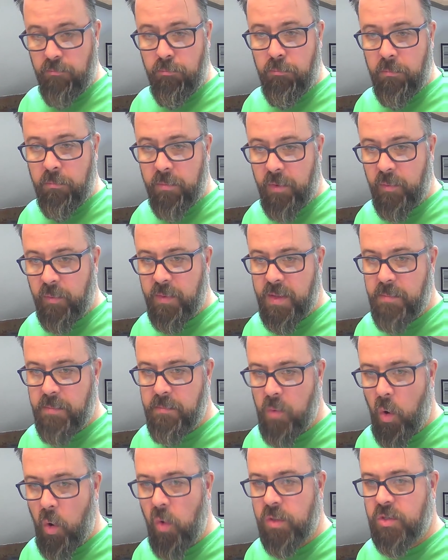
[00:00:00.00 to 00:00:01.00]
probably the
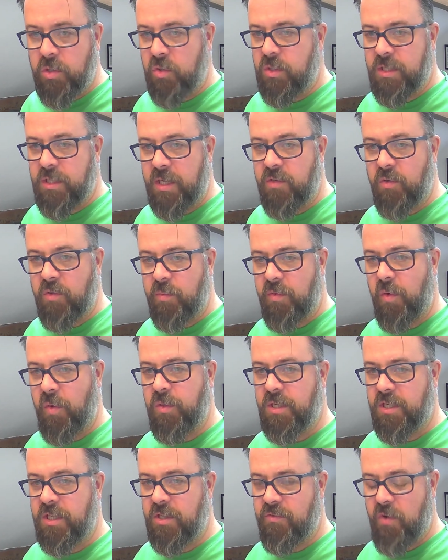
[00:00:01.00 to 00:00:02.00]
most successful
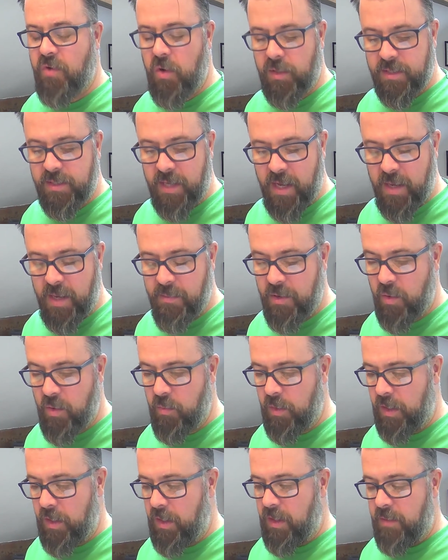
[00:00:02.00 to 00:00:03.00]
processor of all time. You know,
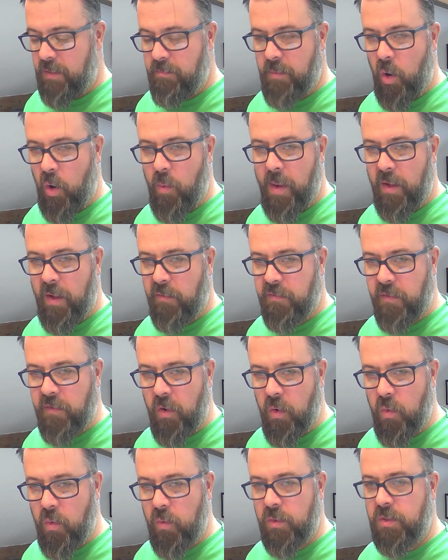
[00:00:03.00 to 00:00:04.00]
mobile
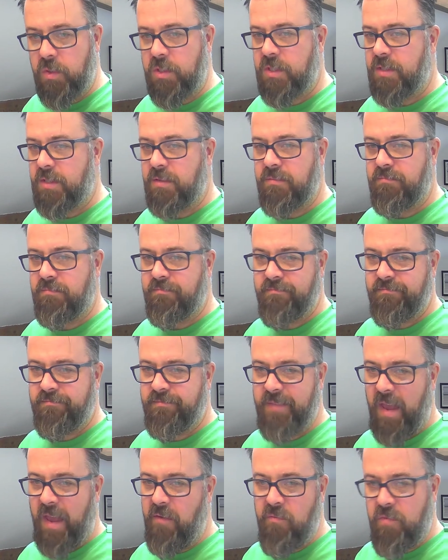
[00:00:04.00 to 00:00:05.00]
phones,
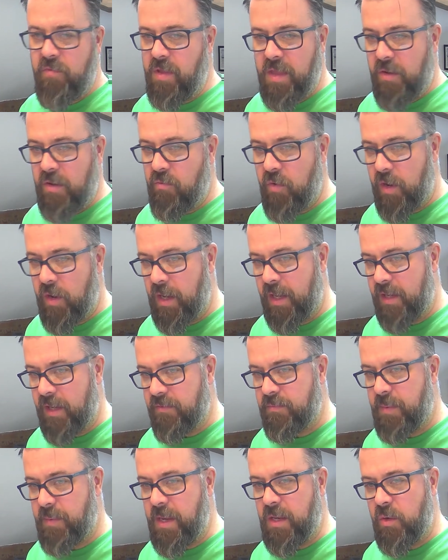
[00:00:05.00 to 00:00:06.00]
everything really
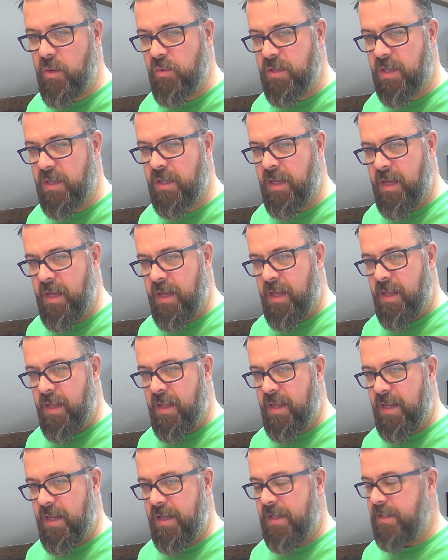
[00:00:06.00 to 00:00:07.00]
have been using
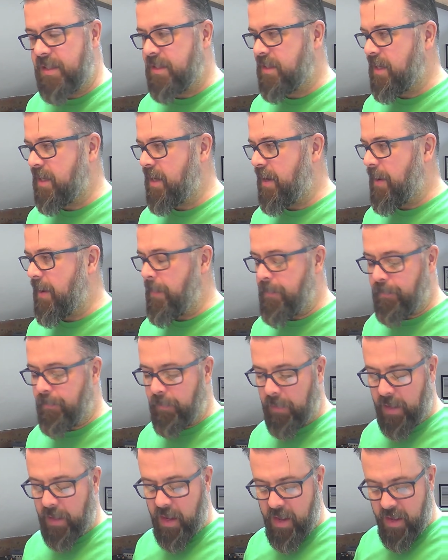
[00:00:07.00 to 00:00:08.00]
these.
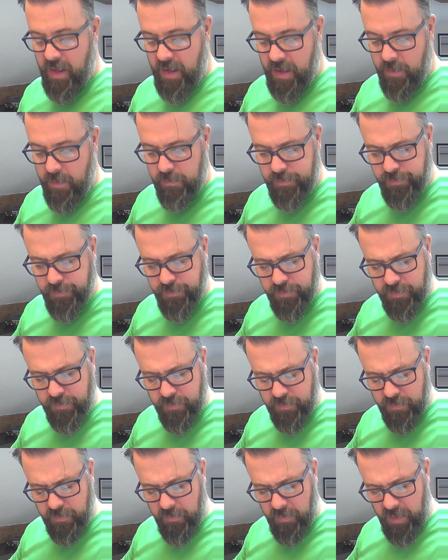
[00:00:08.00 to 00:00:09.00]
I
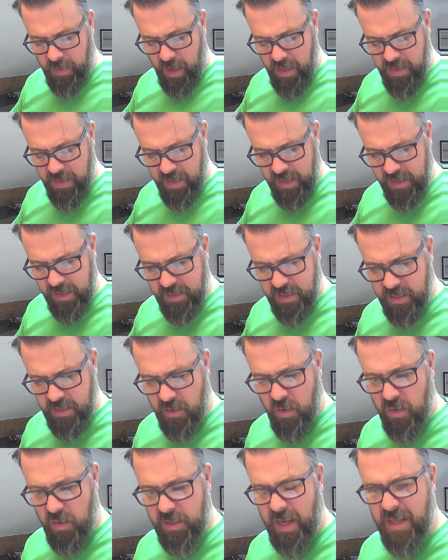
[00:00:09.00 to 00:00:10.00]
think is it
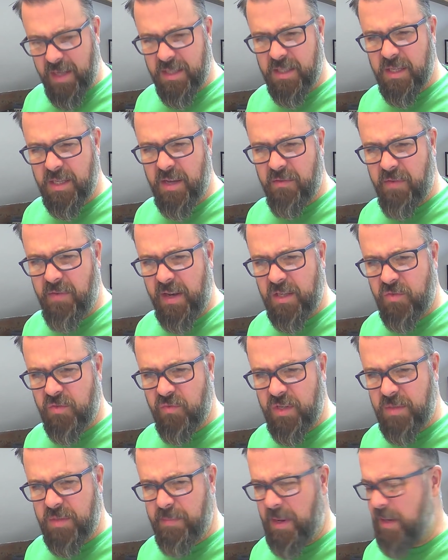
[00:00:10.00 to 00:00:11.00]
called Advanced
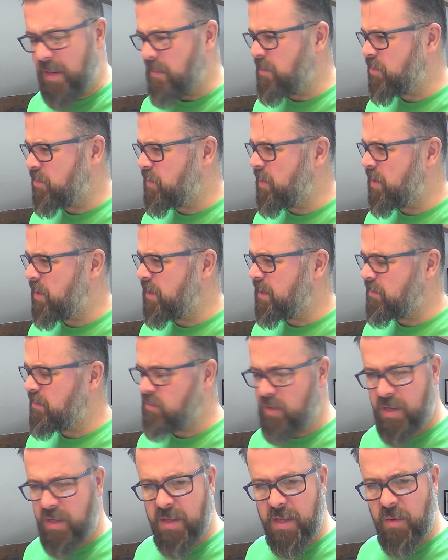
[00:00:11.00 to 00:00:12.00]
Risk Management? I'm
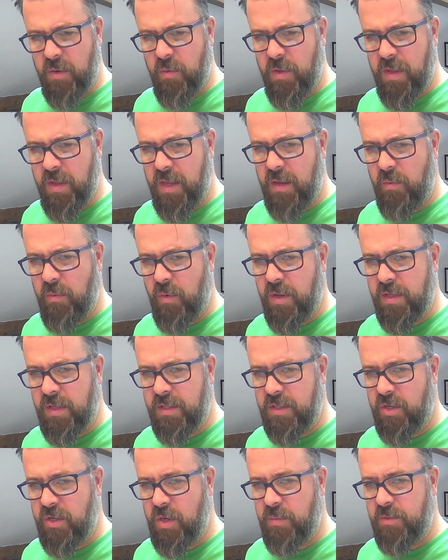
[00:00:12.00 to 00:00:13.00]
trying to think what the
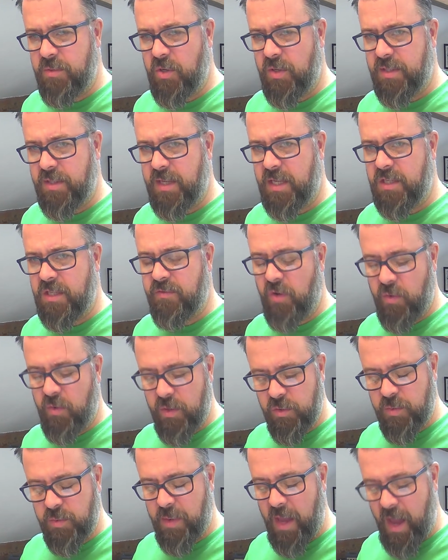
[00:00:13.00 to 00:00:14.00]
term sort of stands for. It
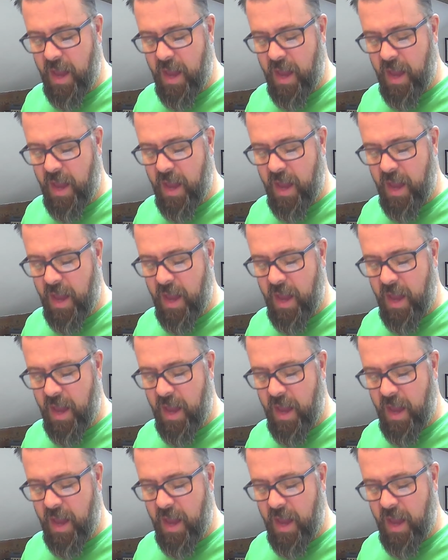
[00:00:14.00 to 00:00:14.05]
used to be